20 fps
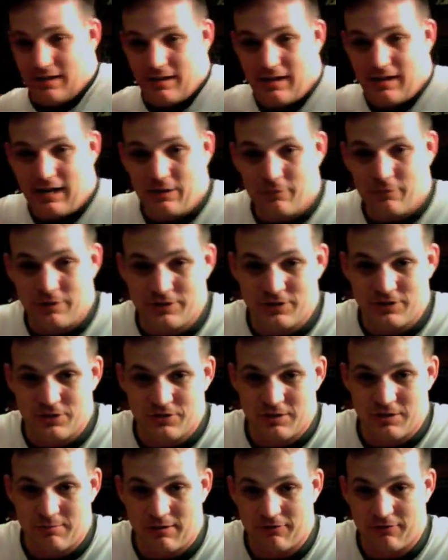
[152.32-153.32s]
I was
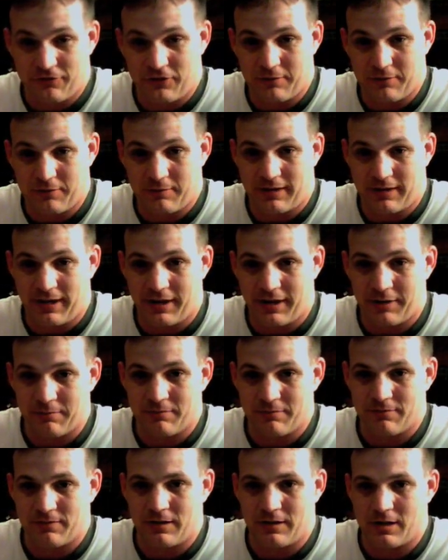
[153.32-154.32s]
using my flip
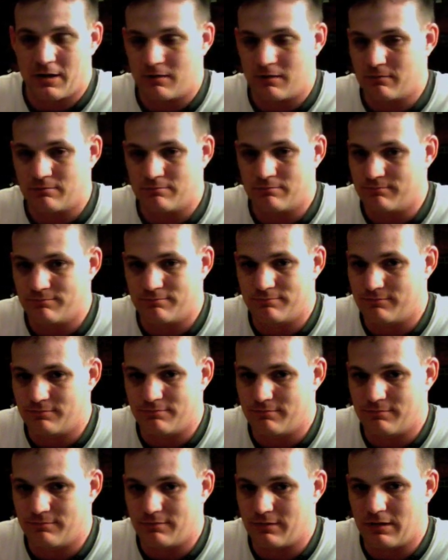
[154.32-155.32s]
cam. Um,
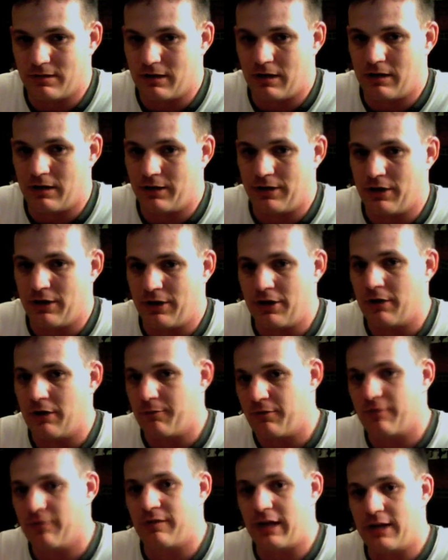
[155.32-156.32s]
on a
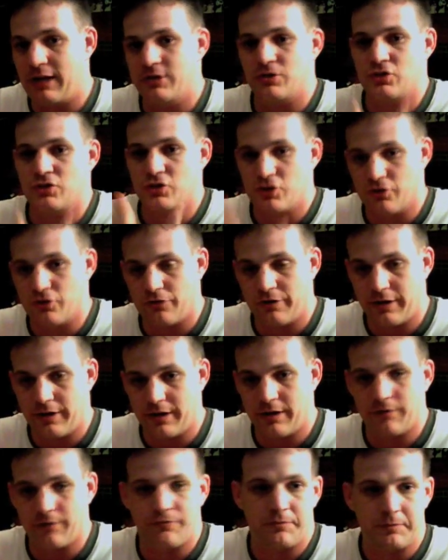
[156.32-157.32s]
number of occasions during
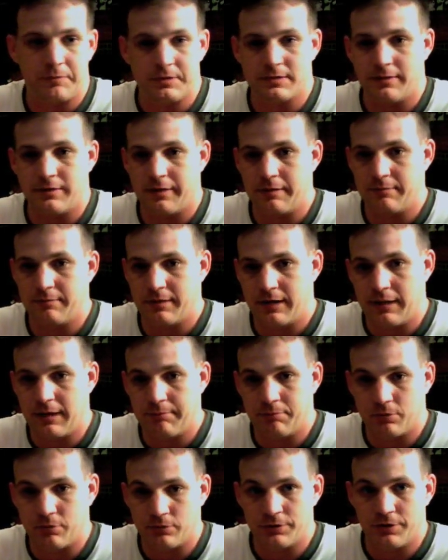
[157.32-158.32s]
it, from the time that I
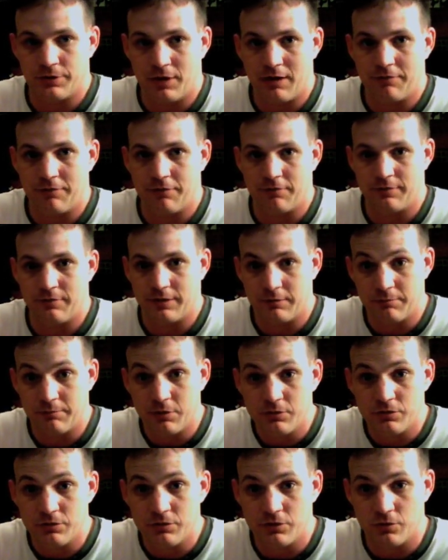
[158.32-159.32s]
pulled it off of the
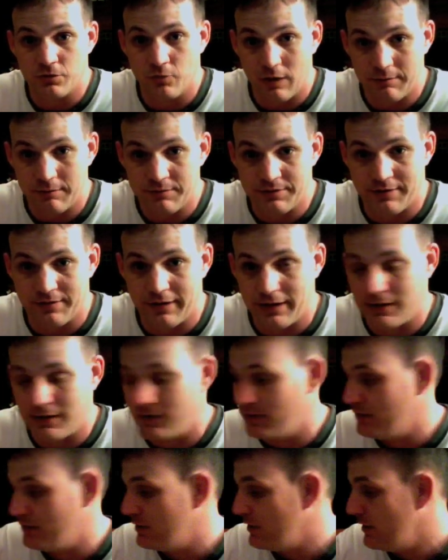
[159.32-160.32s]
Ubuntu website
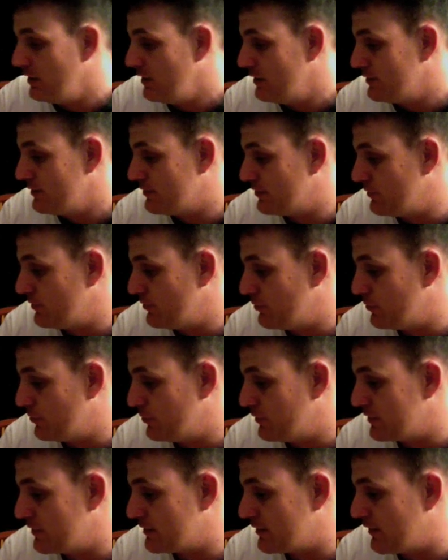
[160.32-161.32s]
to
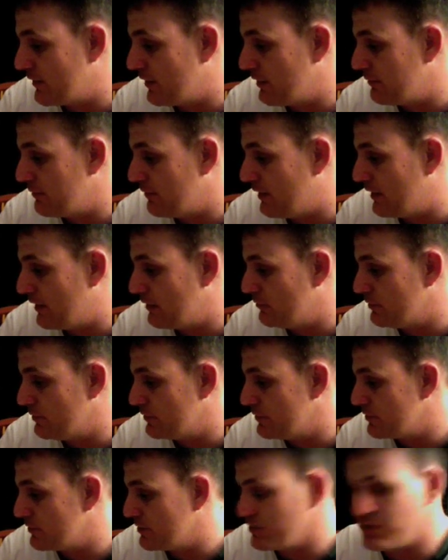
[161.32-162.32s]
the time I
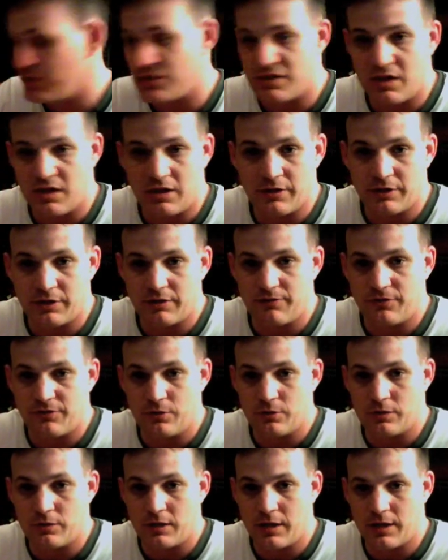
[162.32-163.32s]
was installing a
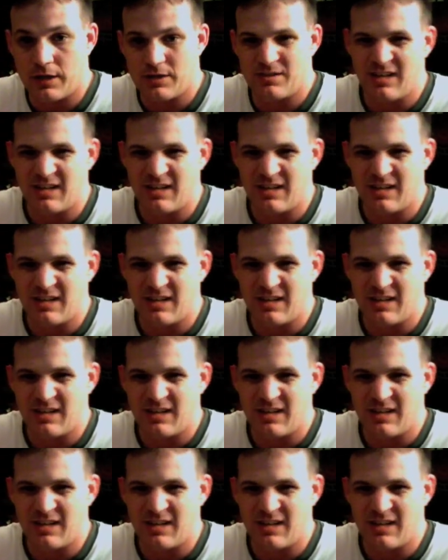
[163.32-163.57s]
few things.